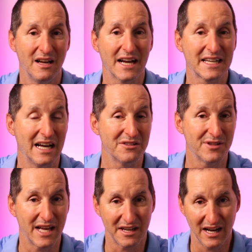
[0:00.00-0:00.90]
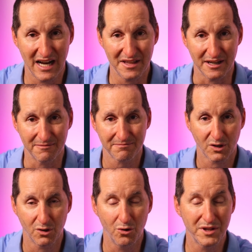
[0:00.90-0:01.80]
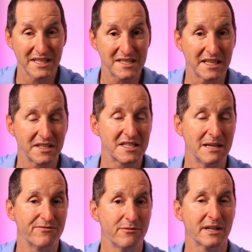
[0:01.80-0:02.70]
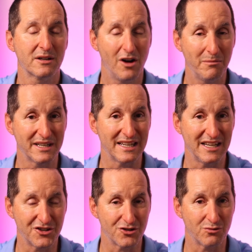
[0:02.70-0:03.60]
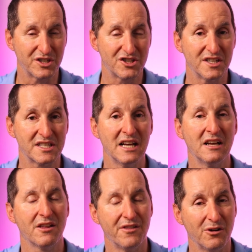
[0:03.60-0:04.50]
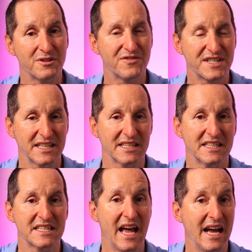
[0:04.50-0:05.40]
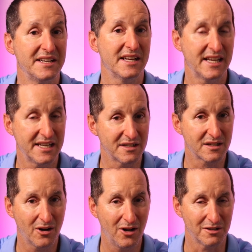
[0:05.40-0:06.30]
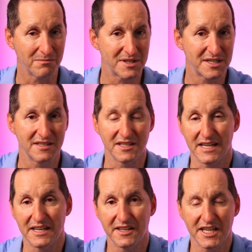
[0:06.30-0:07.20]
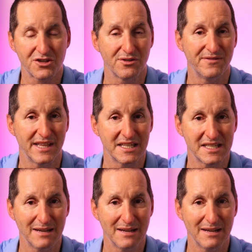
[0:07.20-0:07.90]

I can't do that either. All these things stem from a common issue, which is those facilities add hidden columns to the data dictionary for that